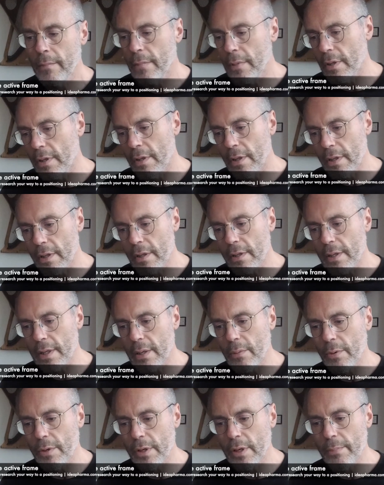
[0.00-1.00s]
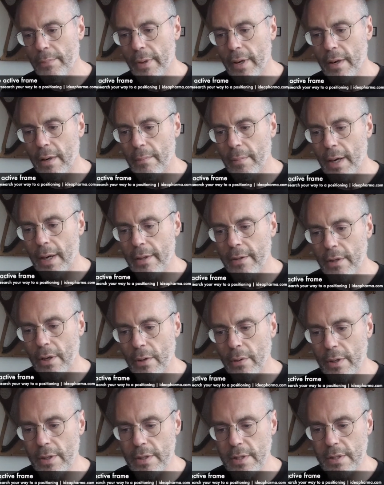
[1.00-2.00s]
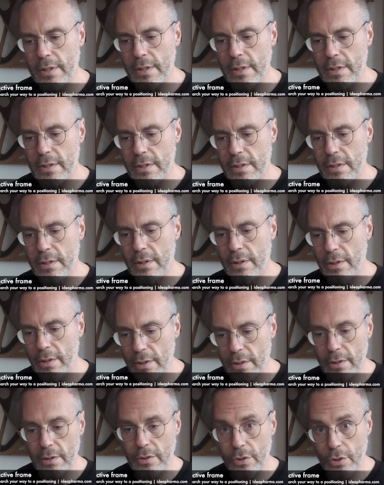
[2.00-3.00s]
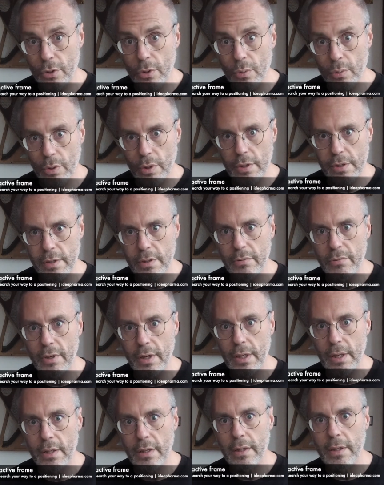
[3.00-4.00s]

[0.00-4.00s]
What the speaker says: The other thing I want you to bear in mind, though, is the other two words that really